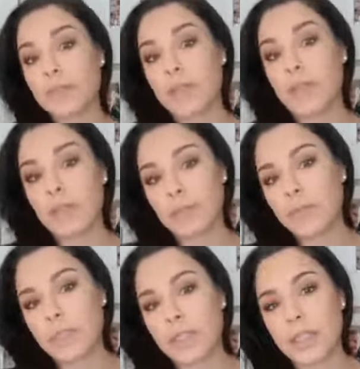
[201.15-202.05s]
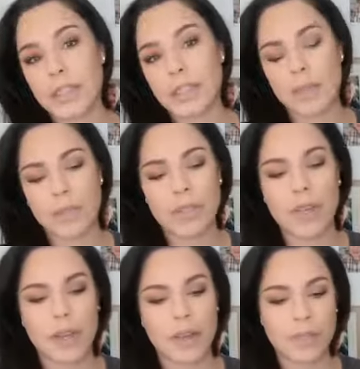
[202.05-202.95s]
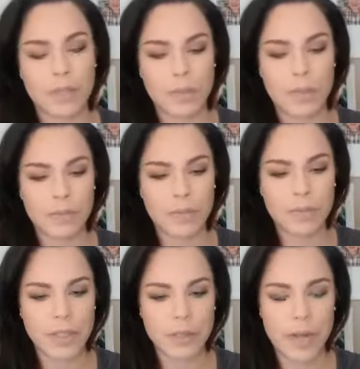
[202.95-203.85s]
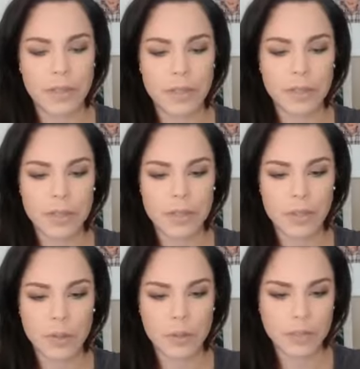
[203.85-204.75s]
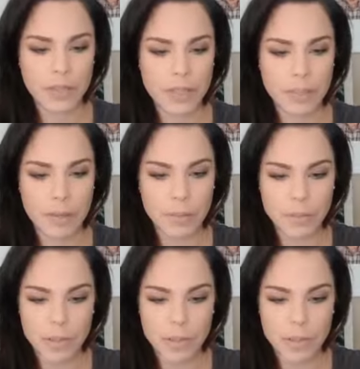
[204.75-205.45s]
Like, when's the last time you saw a house for 150, right? That wasn't a total fixer-upper.